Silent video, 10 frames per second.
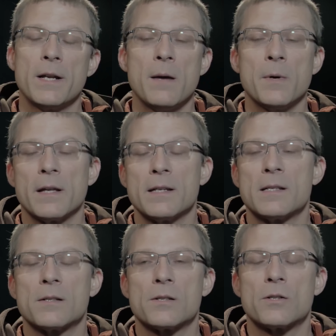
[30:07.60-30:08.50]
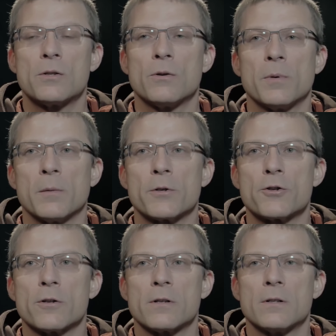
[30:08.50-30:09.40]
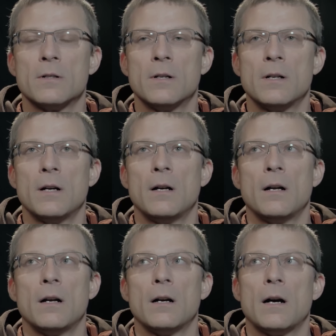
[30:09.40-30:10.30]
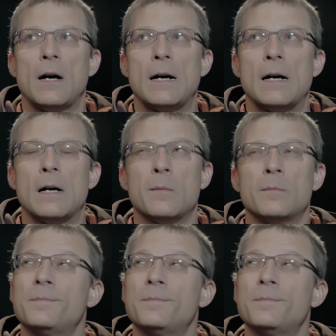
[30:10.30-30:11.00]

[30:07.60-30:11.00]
game I licensed to a publisher, I